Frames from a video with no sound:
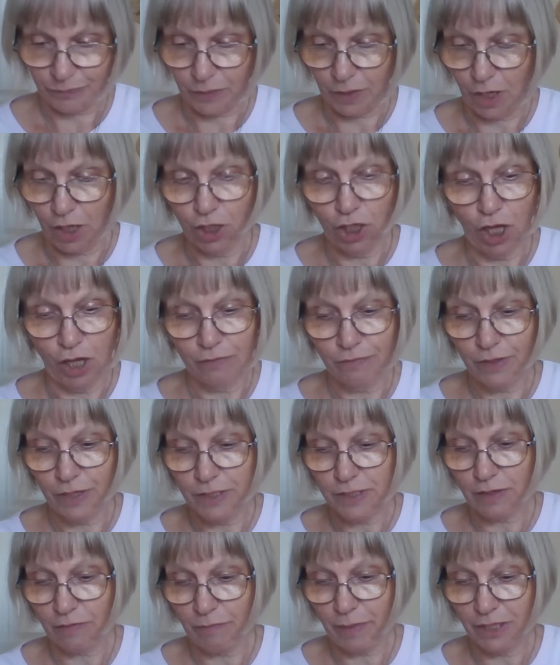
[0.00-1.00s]
A lot of
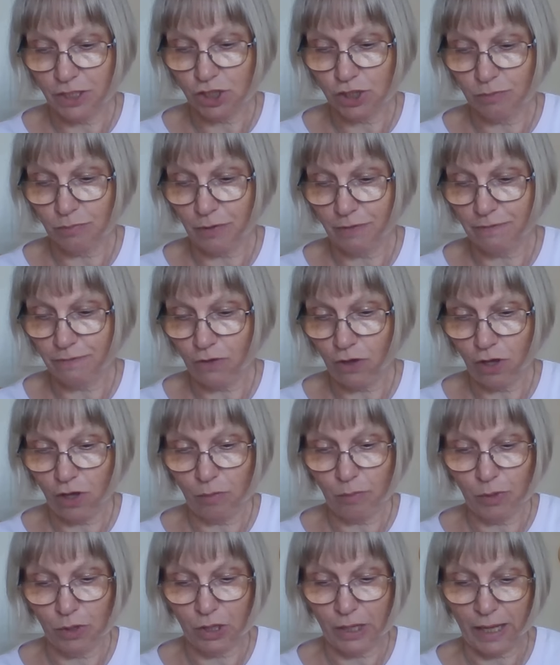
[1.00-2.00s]
these I've mentioned before, but